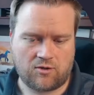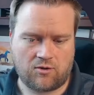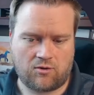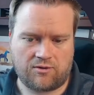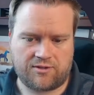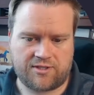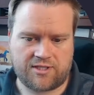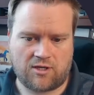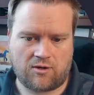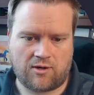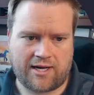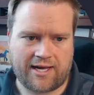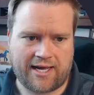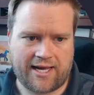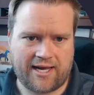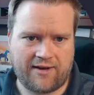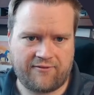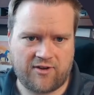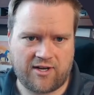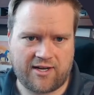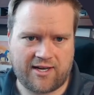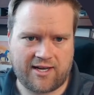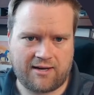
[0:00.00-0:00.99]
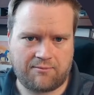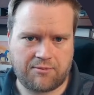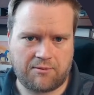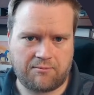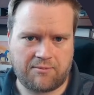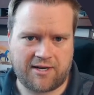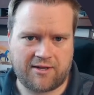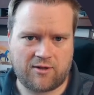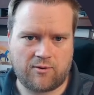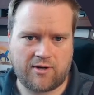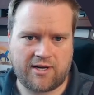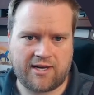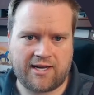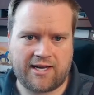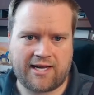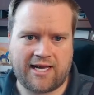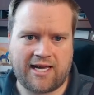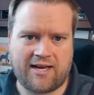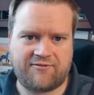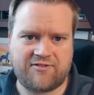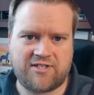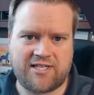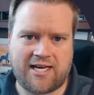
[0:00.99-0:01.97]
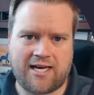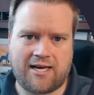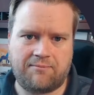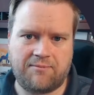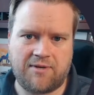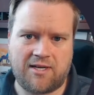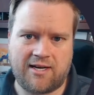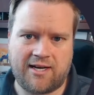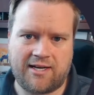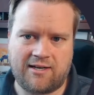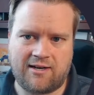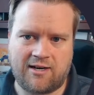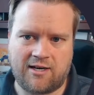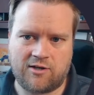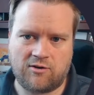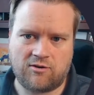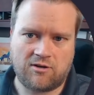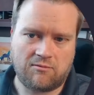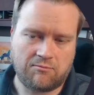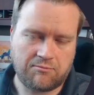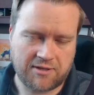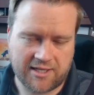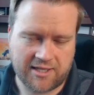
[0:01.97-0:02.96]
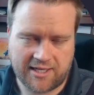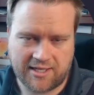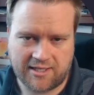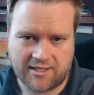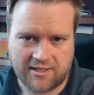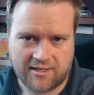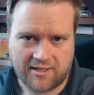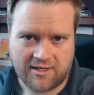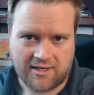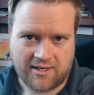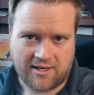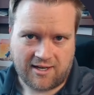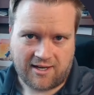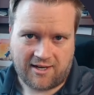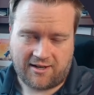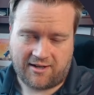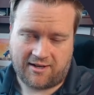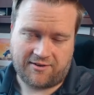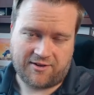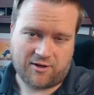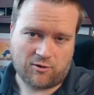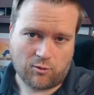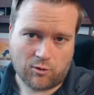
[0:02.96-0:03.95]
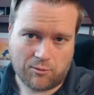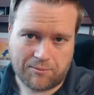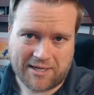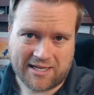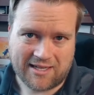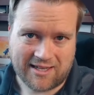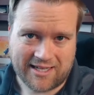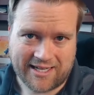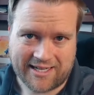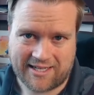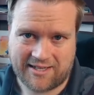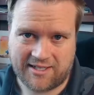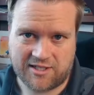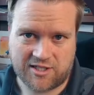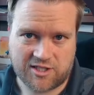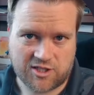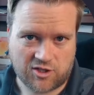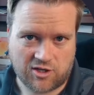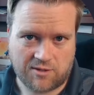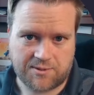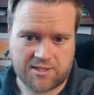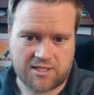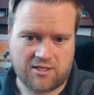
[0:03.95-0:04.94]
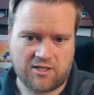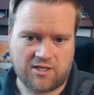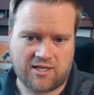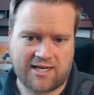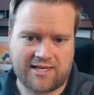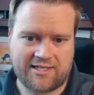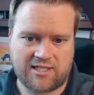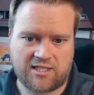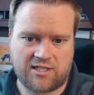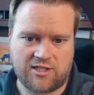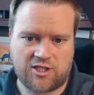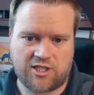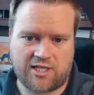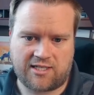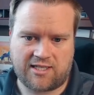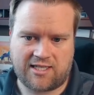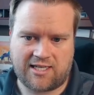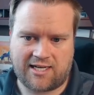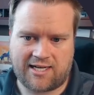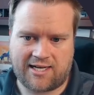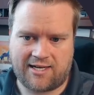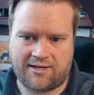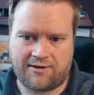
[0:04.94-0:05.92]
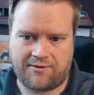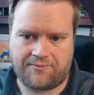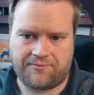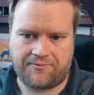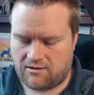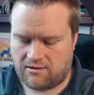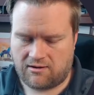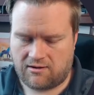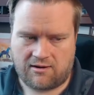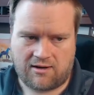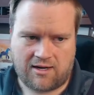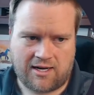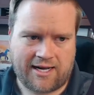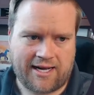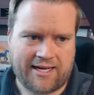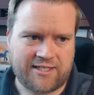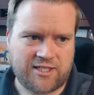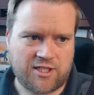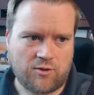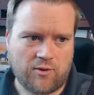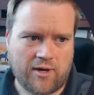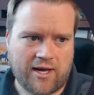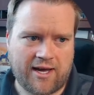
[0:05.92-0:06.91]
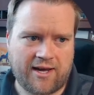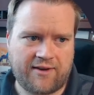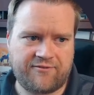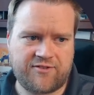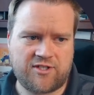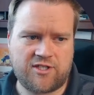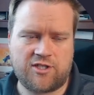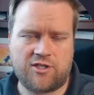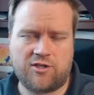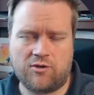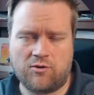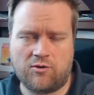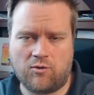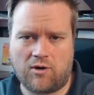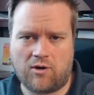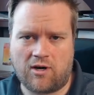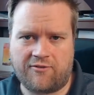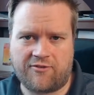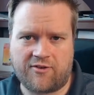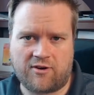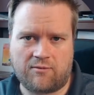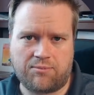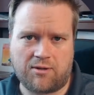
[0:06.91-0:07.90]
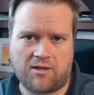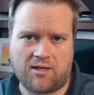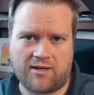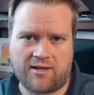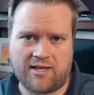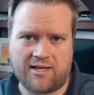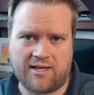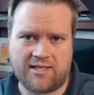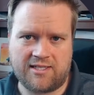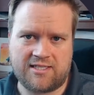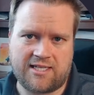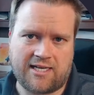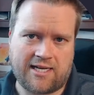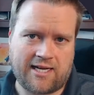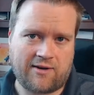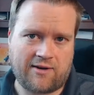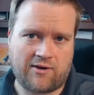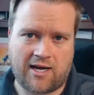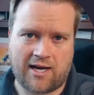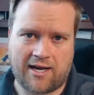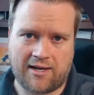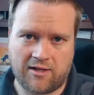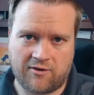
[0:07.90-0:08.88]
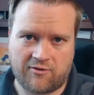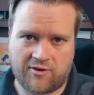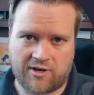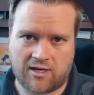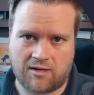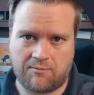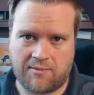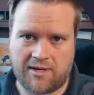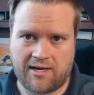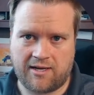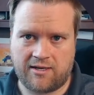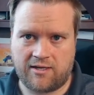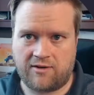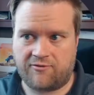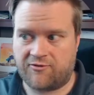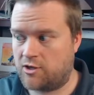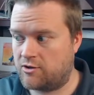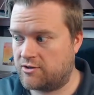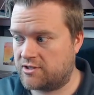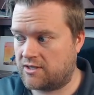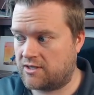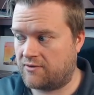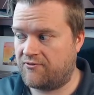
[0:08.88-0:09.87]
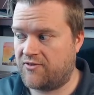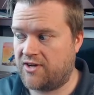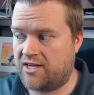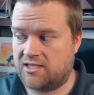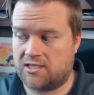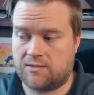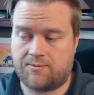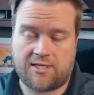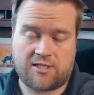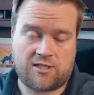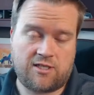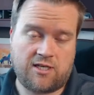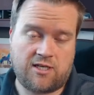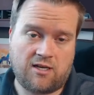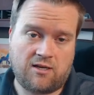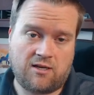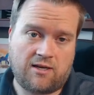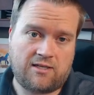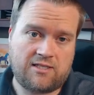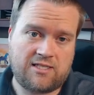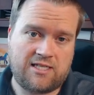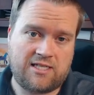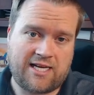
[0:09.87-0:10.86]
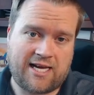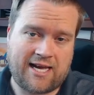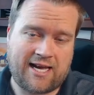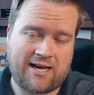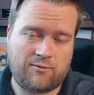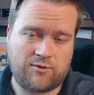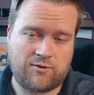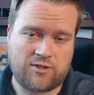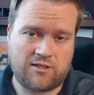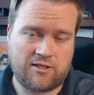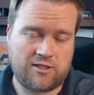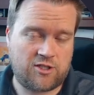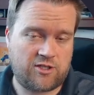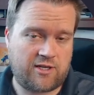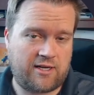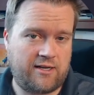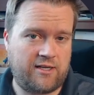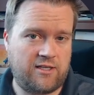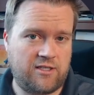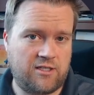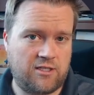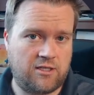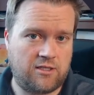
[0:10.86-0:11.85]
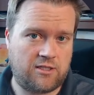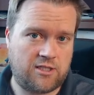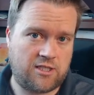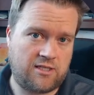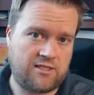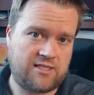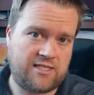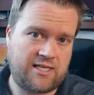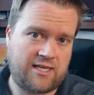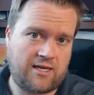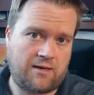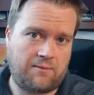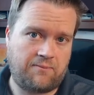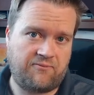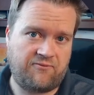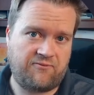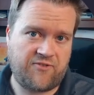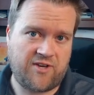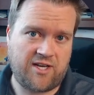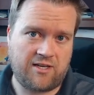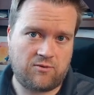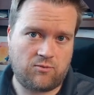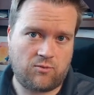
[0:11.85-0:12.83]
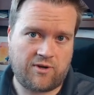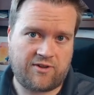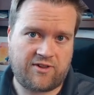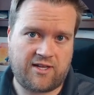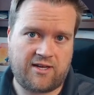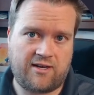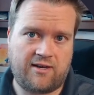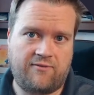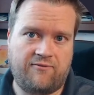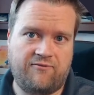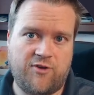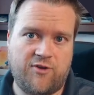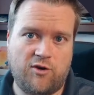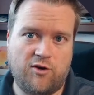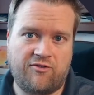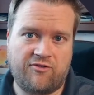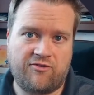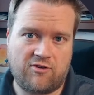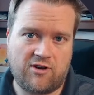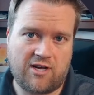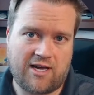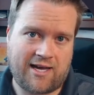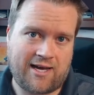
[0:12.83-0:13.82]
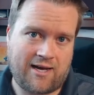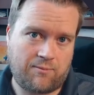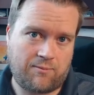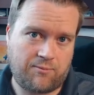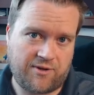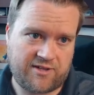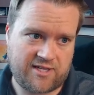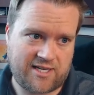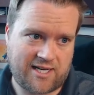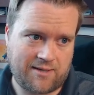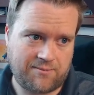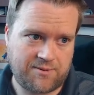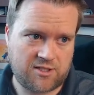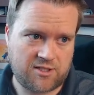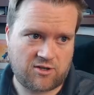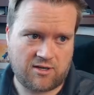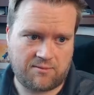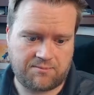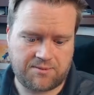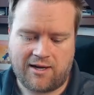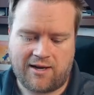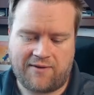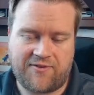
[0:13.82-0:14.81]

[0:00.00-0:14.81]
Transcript: Cool. So I have an app, and by the way, I have Tabnine autocomplete. Uh, there will be a link in the description. You guys can check that out. I do have two other plugins that I'd highly recommend if you're using Vite, especially today I was going to try to set up Vite with a Vue 3 app with TypeScript.